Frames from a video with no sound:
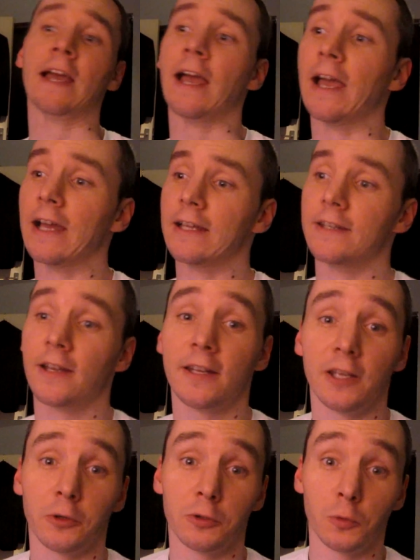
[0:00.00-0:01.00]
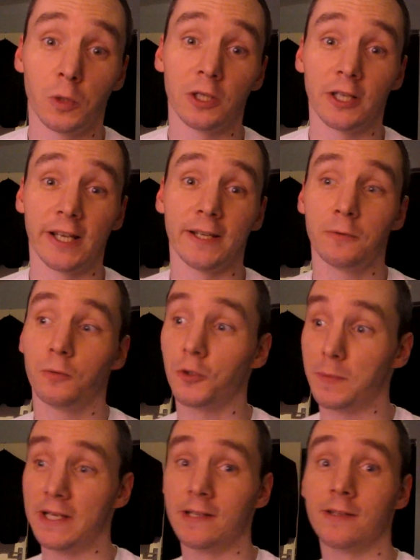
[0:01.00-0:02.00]
and I didn't go into work today, which
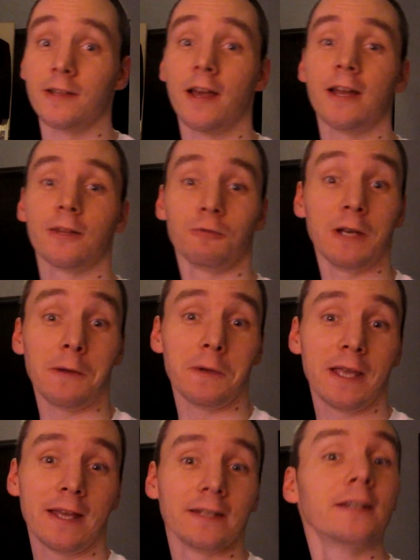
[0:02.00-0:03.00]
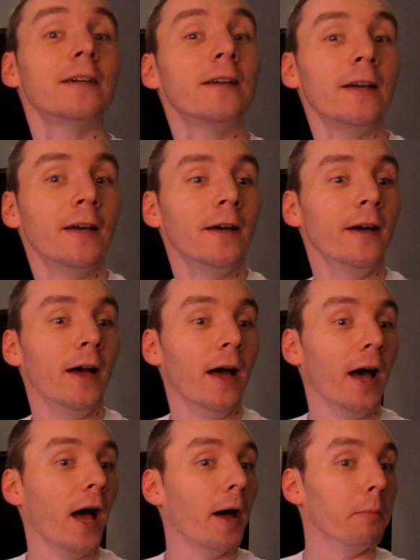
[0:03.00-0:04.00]
means I had a 3-day weekend.
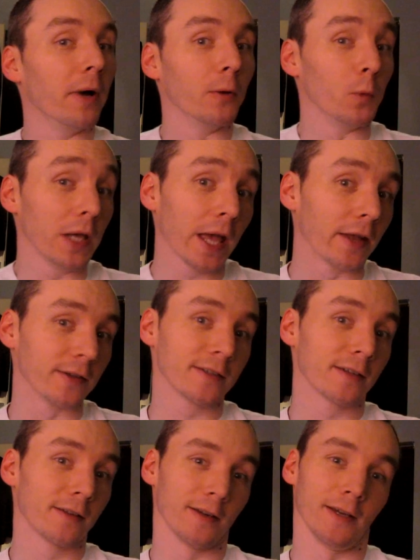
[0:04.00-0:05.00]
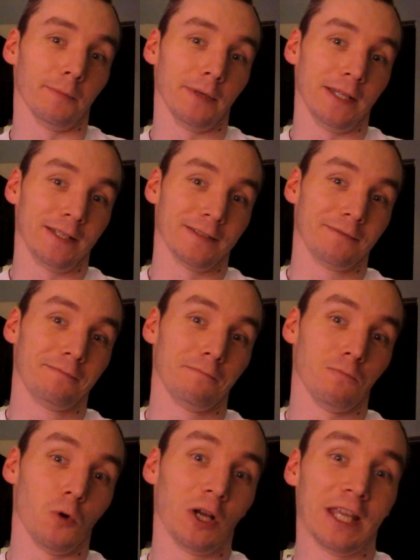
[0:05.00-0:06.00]
And by weekend, I mean
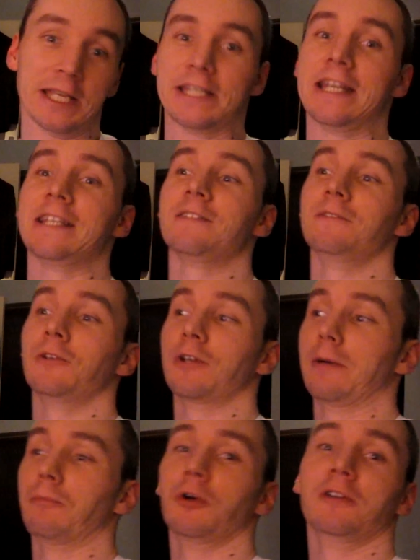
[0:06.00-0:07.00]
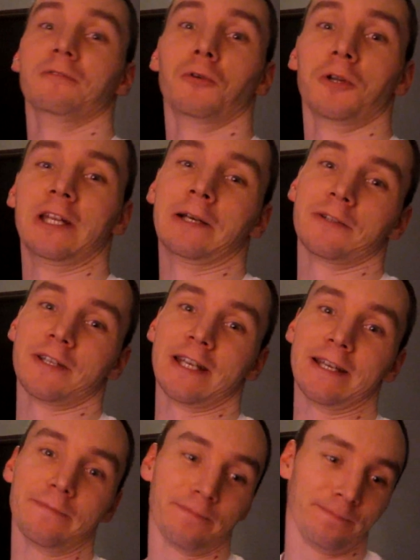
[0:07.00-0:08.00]
working intensively on Gunpoint 14 hours a day.